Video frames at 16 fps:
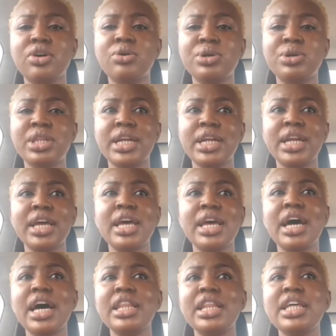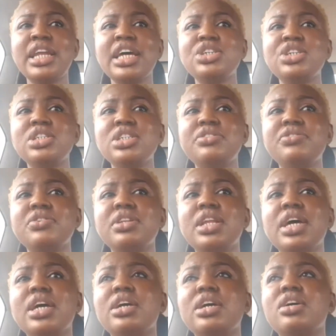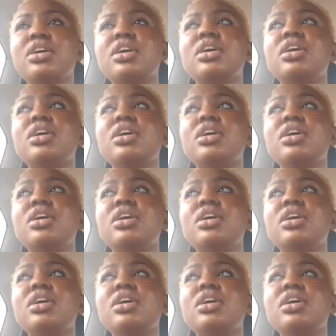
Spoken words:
all that, and then I just feel like,